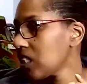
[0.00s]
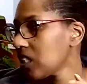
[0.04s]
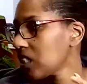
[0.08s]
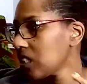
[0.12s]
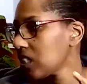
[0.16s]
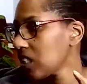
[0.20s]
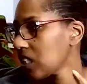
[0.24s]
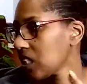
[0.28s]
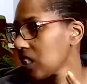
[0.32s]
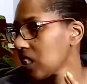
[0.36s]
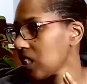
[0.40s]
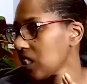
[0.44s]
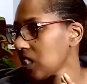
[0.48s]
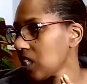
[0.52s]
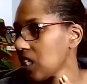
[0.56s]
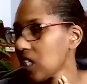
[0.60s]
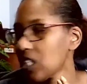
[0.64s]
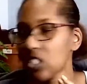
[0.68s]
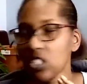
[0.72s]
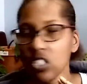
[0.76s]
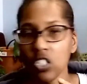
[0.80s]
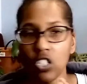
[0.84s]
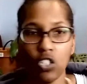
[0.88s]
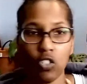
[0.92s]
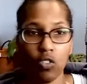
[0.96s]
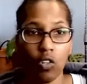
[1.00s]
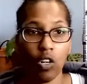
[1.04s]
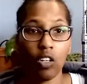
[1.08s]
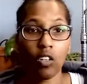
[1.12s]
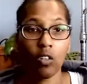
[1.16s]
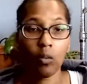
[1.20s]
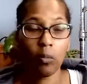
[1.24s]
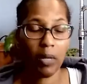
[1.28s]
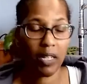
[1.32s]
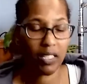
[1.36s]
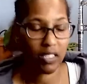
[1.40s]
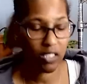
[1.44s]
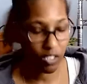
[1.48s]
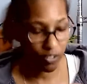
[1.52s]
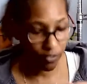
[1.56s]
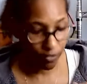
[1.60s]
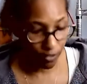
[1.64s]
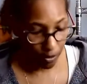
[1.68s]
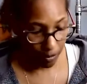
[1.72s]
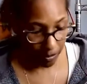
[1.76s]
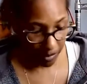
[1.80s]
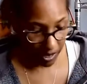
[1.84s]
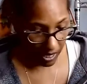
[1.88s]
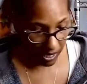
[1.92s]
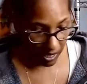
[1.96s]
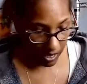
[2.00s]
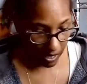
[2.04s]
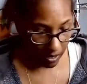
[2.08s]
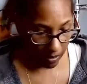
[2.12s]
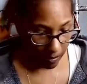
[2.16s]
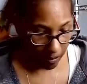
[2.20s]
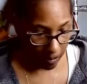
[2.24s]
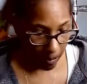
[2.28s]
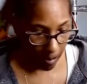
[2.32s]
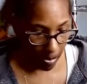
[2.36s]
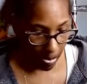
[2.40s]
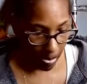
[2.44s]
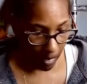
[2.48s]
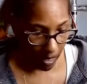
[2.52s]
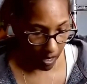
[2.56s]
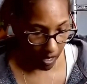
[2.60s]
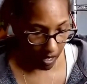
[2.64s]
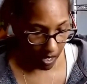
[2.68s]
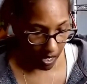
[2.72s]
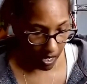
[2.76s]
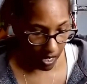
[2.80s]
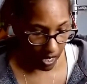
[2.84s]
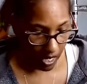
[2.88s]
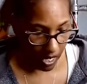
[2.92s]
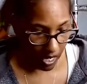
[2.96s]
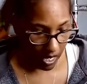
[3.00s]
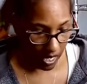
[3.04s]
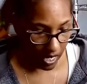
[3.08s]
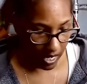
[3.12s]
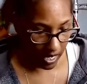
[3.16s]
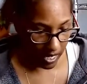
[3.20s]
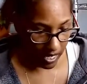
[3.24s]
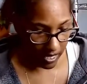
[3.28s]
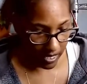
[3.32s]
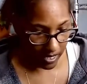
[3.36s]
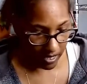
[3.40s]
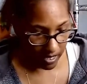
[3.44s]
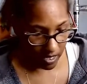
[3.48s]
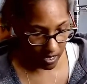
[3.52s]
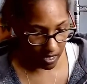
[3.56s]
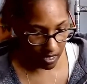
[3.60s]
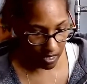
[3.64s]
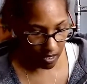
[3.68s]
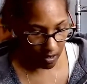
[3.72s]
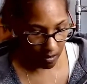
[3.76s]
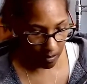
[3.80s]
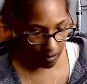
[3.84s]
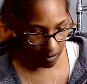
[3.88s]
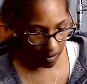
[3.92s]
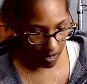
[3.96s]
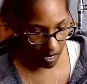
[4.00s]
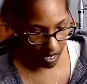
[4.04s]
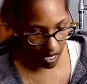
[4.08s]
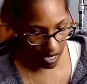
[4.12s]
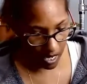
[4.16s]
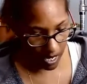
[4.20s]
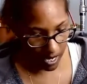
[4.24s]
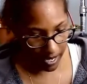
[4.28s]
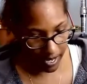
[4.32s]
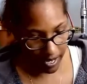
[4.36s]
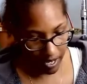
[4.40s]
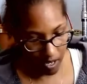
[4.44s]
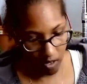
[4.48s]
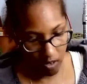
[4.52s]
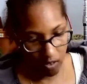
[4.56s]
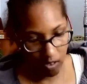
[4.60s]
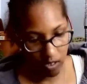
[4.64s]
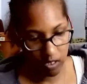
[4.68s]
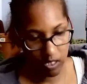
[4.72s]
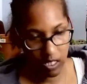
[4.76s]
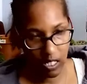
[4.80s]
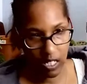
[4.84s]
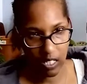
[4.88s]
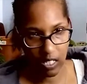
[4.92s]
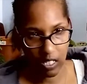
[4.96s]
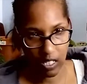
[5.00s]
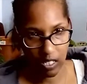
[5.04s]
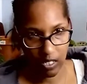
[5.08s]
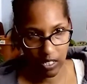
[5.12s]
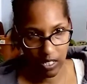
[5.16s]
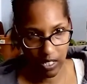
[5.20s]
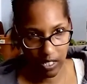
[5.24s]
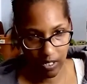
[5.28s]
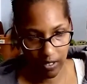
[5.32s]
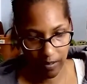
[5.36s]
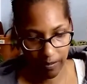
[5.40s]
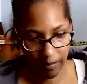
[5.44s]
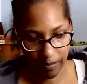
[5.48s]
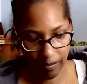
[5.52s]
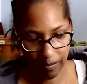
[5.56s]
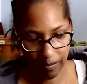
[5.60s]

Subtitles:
the struggle bus for me is my, oh, I'll take it out of here,